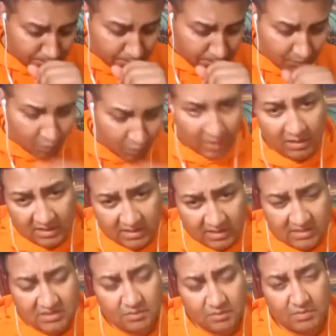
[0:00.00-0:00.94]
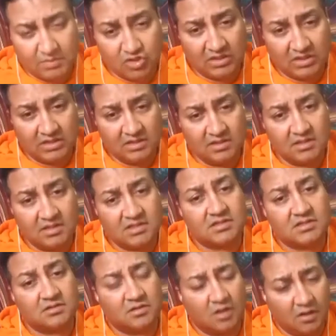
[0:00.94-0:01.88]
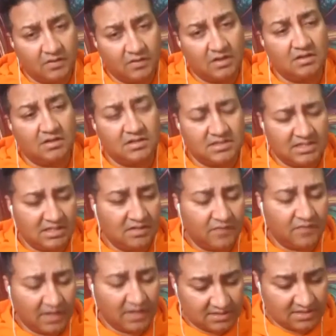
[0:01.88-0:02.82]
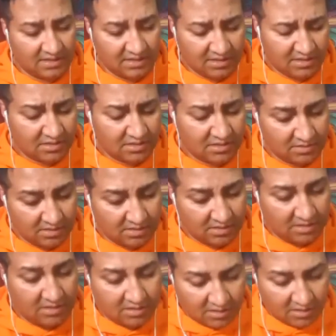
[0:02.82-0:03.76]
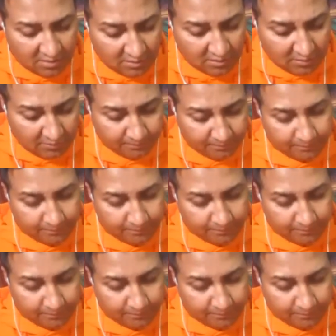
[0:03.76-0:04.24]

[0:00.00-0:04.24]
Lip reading: where our leaders have been treating us, COVID-19, vaccines, da-da-da-da-da.